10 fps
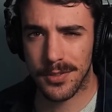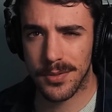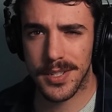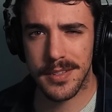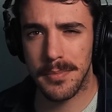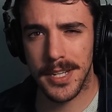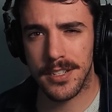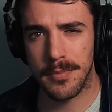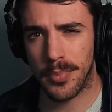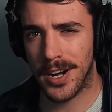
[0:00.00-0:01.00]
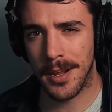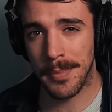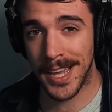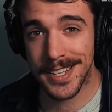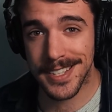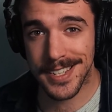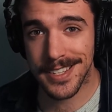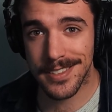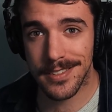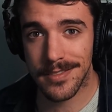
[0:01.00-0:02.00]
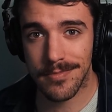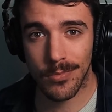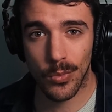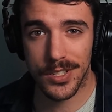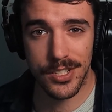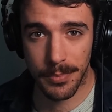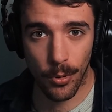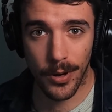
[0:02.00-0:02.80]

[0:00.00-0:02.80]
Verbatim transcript: also doesn't mention praying mantises. What's your